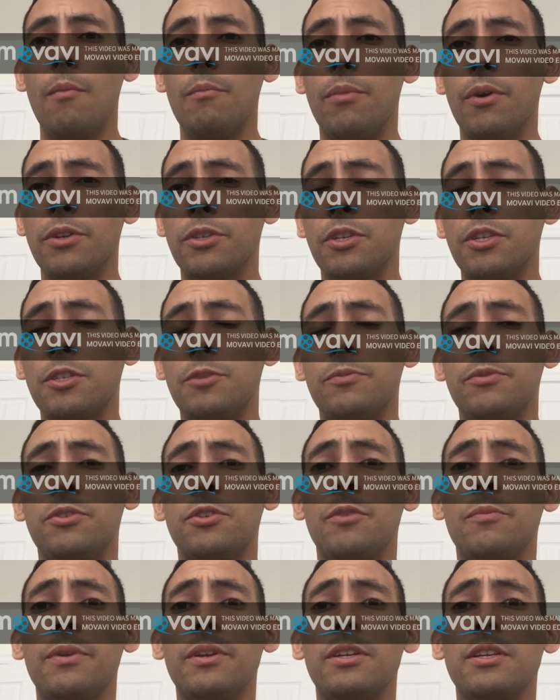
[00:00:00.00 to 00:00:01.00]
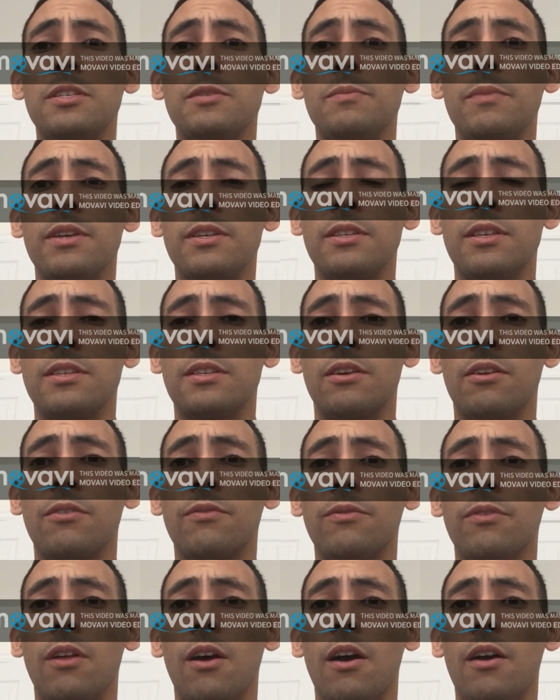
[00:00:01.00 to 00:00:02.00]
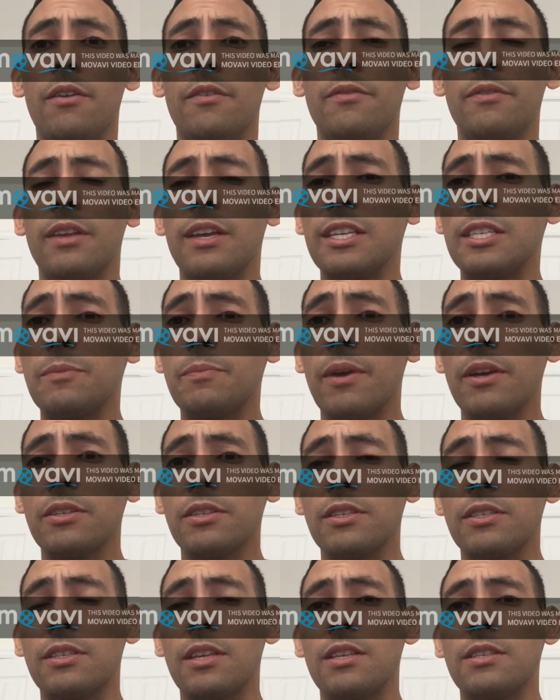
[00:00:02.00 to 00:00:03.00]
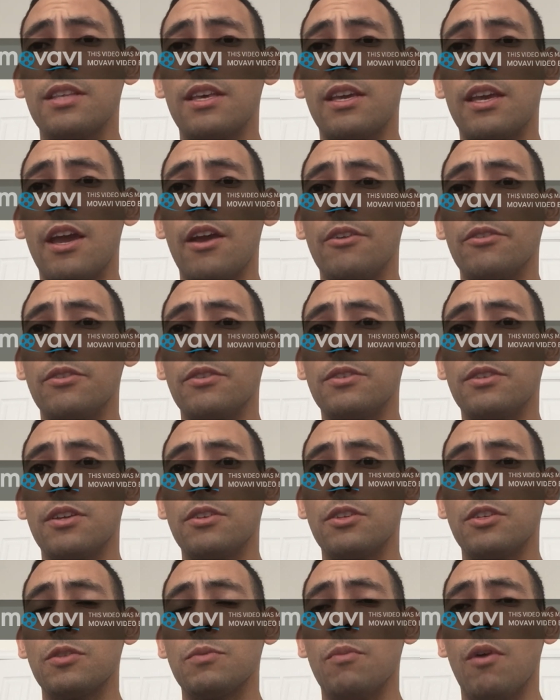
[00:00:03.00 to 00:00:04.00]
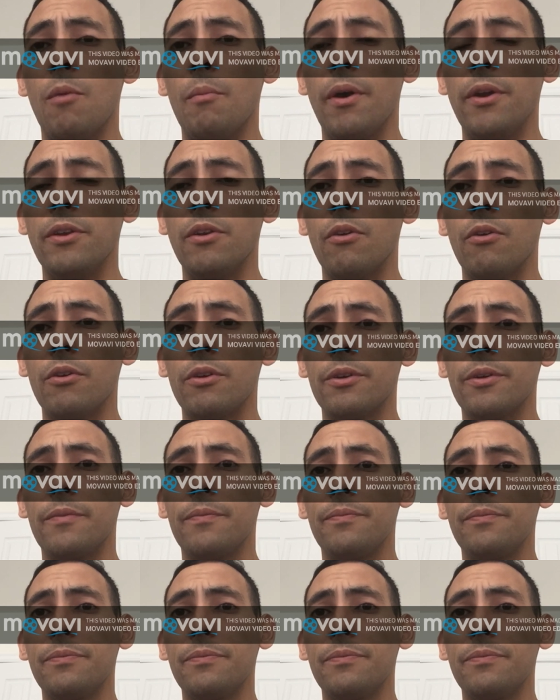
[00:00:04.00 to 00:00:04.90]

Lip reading: but should be dismissed since they are flawed, especially since they cater to such a small minority.